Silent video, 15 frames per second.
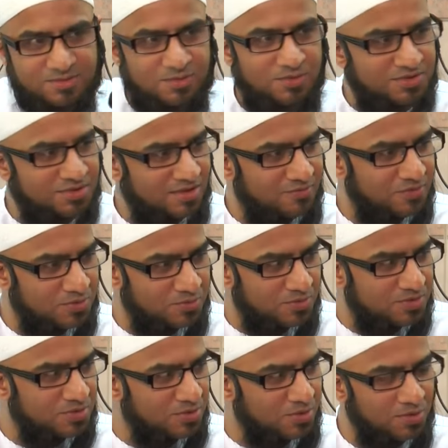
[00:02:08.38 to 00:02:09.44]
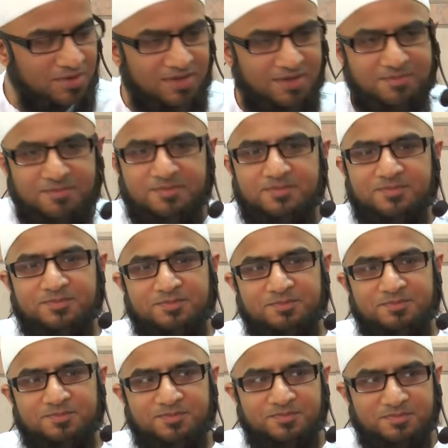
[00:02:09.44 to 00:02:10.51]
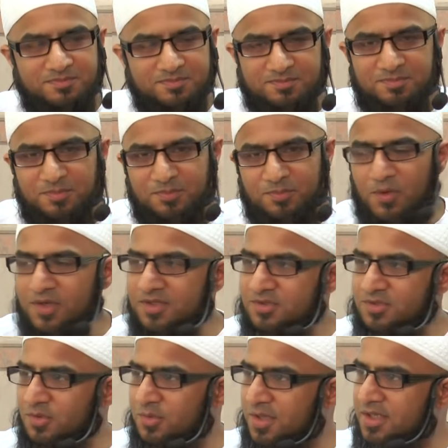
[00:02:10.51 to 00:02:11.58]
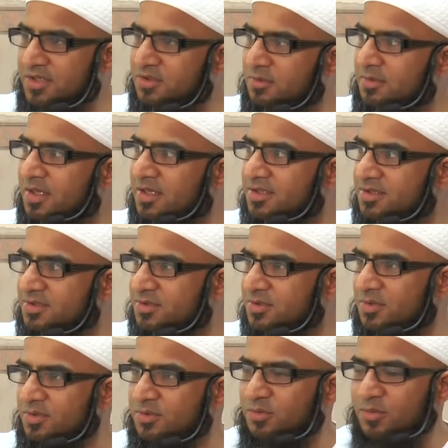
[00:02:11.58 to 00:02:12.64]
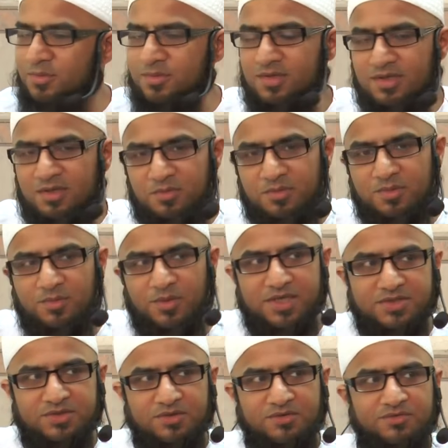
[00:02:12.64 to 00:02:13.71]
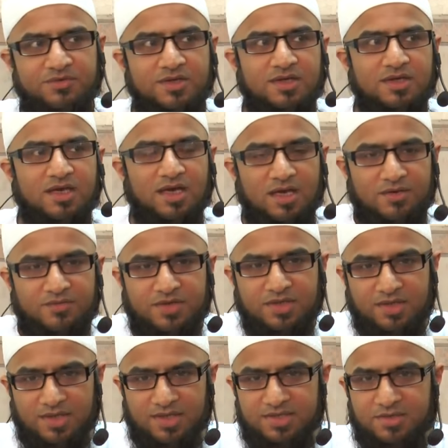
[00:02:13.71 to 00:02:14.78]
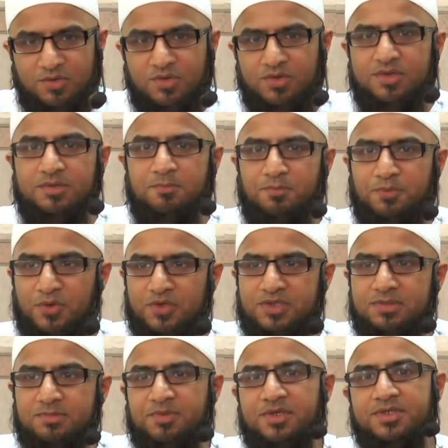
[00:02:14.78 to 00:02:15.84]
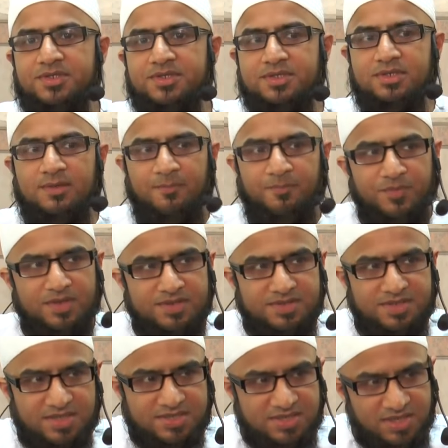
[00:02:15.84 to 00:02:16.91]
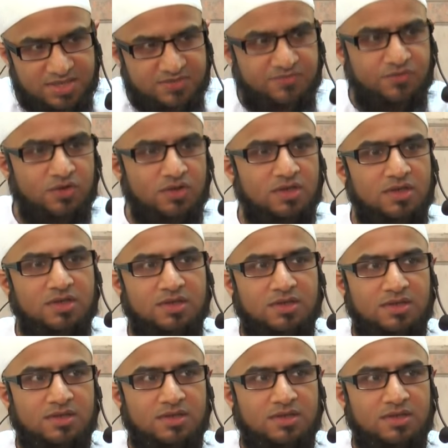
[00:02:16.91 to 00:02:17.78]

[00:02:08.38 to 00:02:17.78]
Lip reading: or whatever you want to call them, points or ways or manners or ways of having a good, prosperous, successful